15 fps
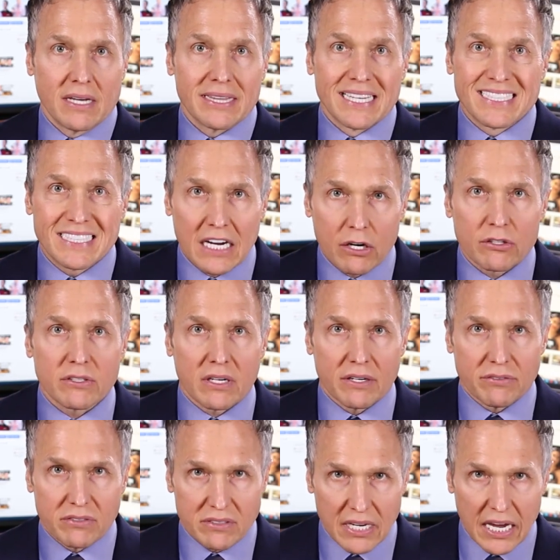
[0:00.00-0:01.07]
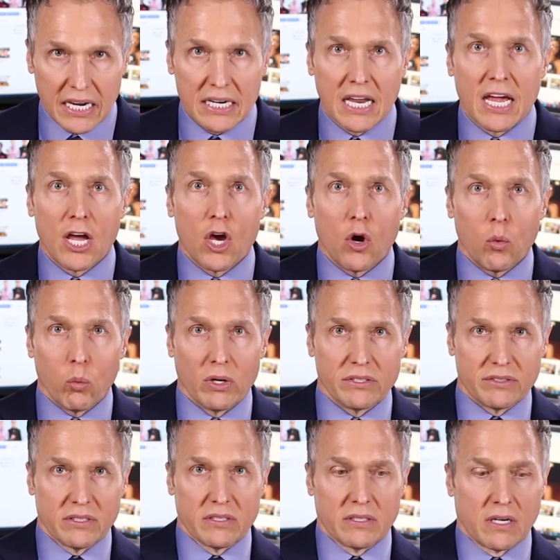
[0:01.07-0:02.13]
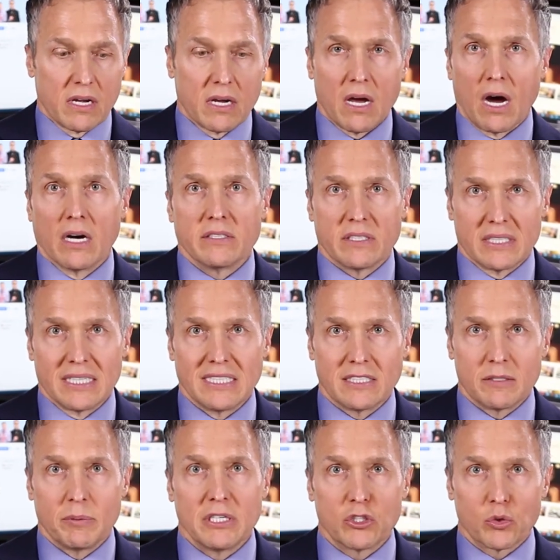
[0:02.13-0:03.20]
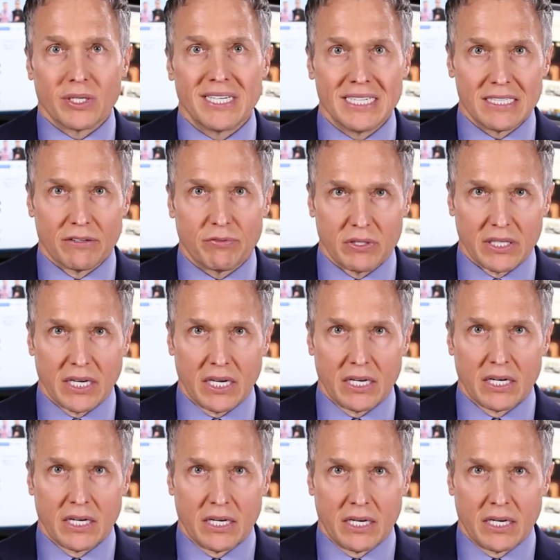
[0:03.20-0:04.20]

The Secretary of State wasn't causing these to be treated differently.